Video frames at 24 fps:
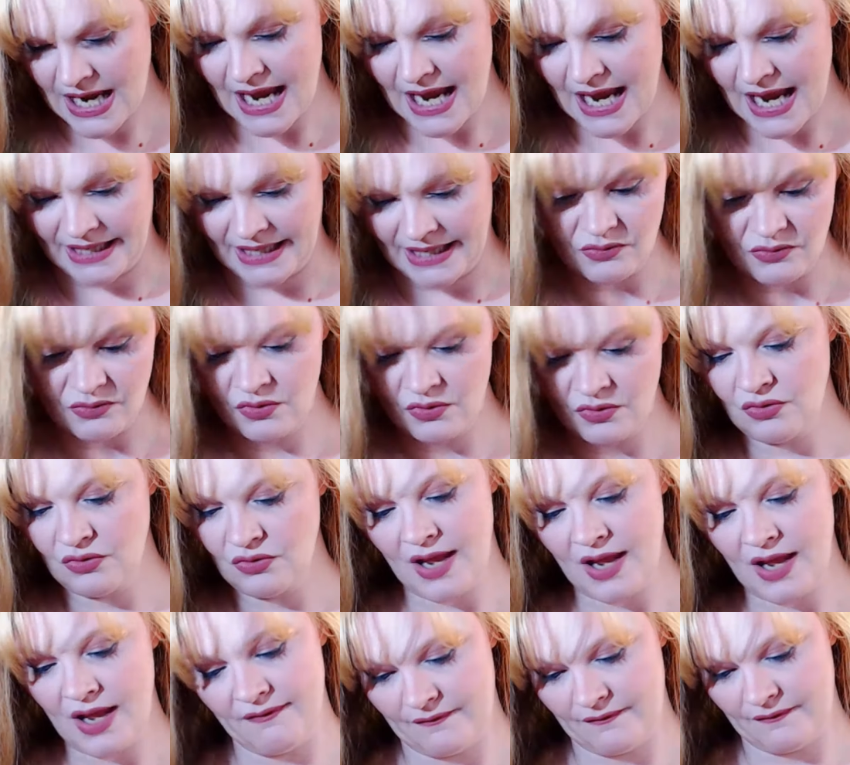I don't know your
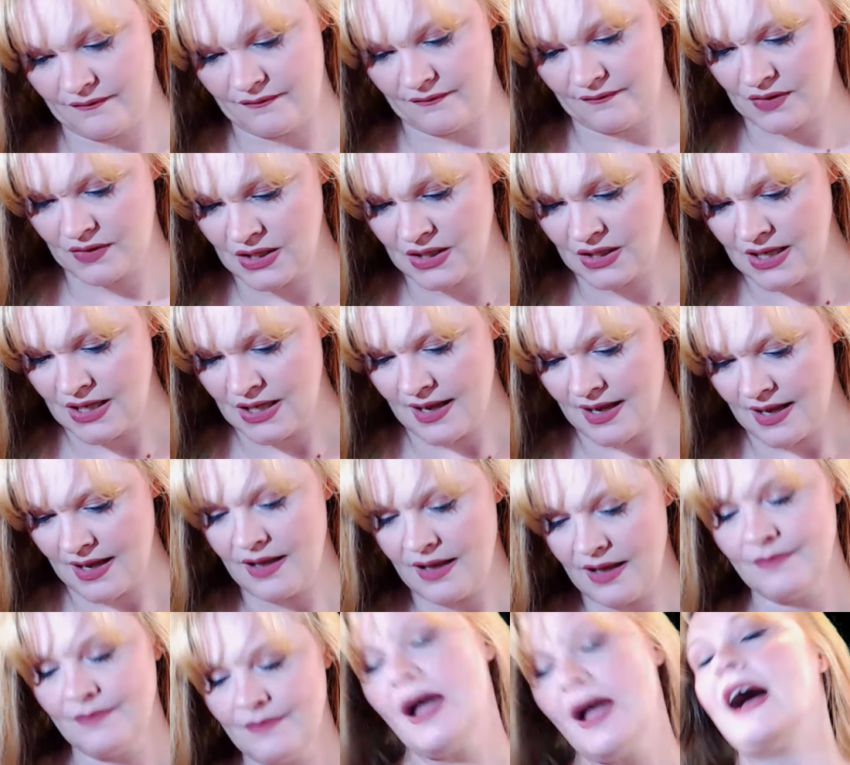
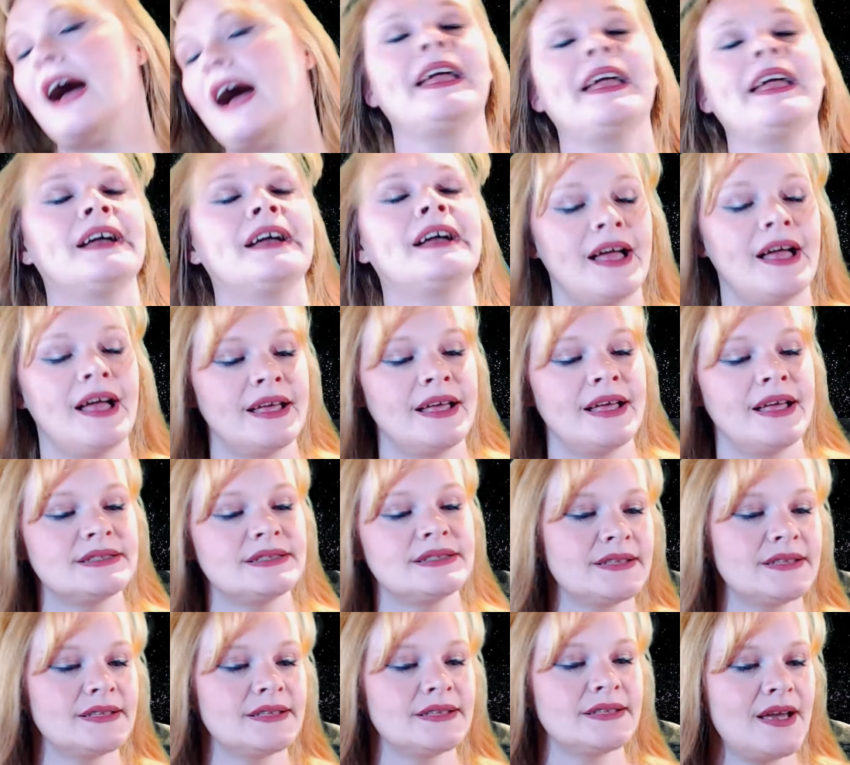life. I got,
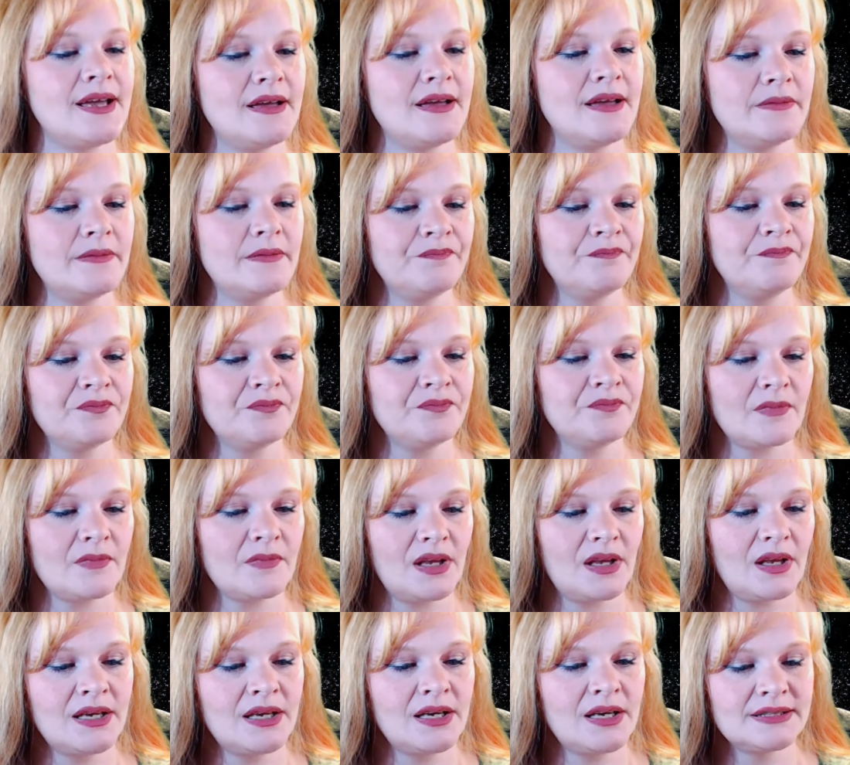
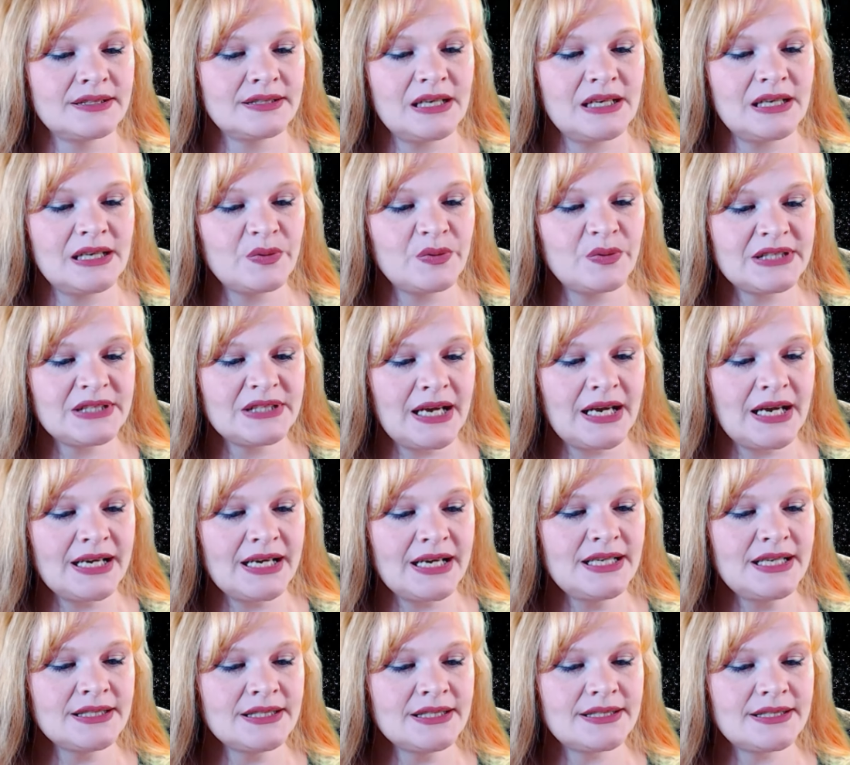a sample
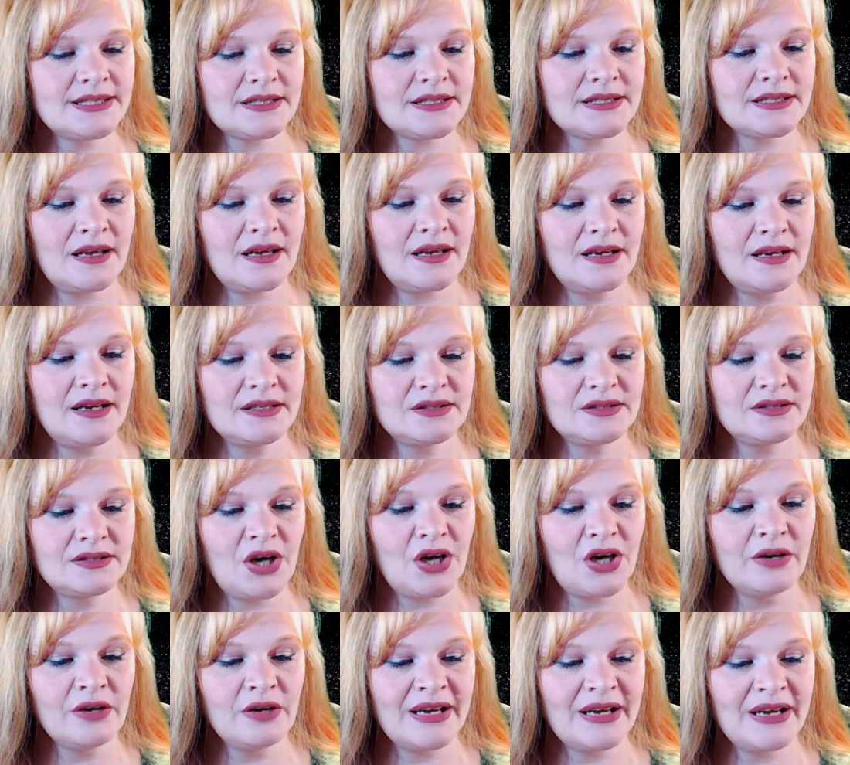size,
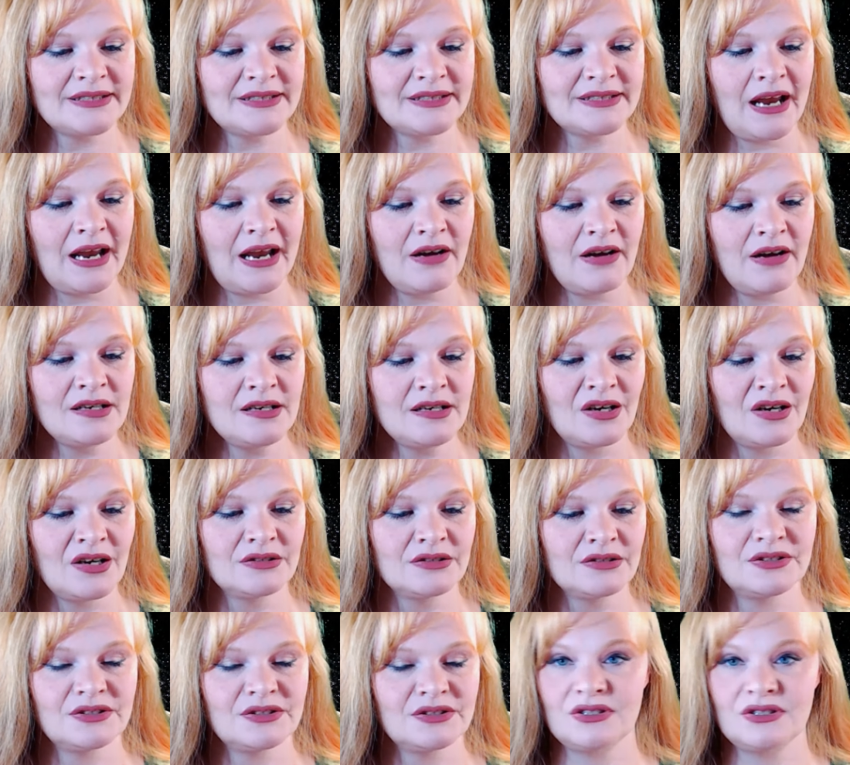Tarte mascara
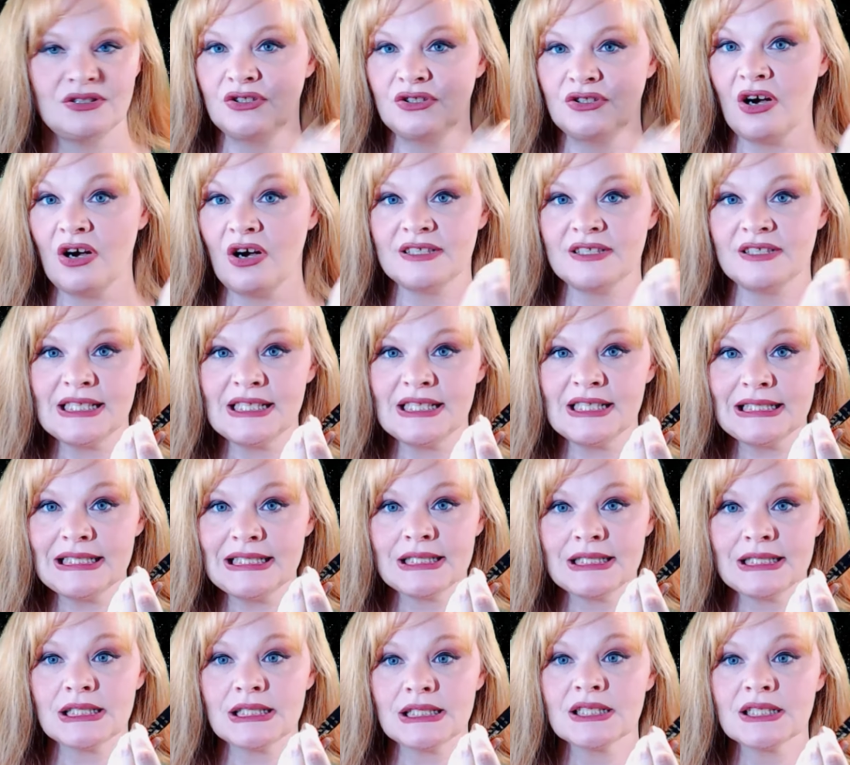called
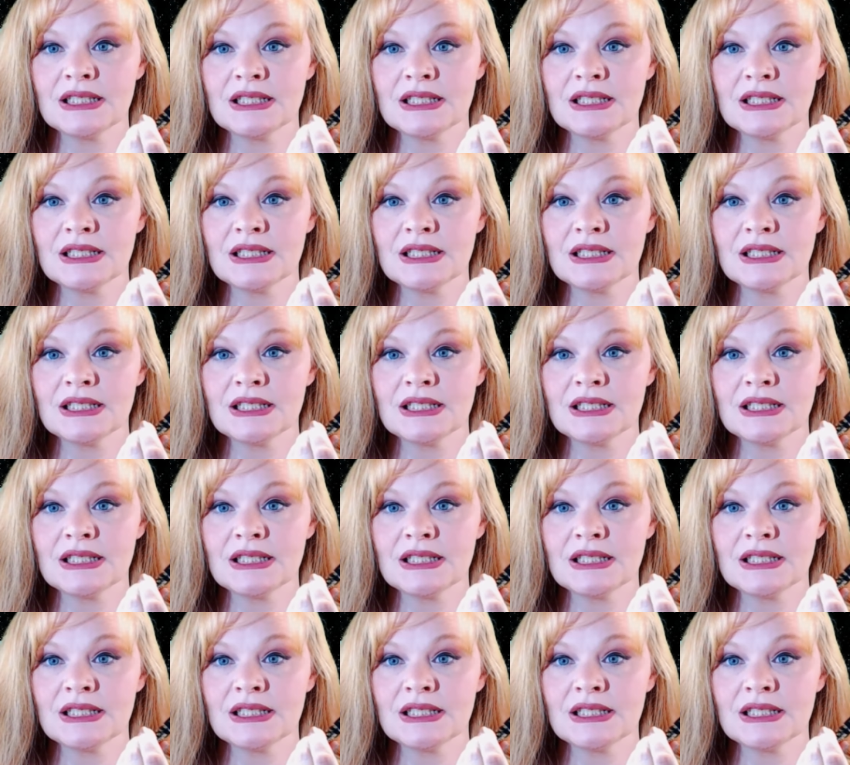Tartist.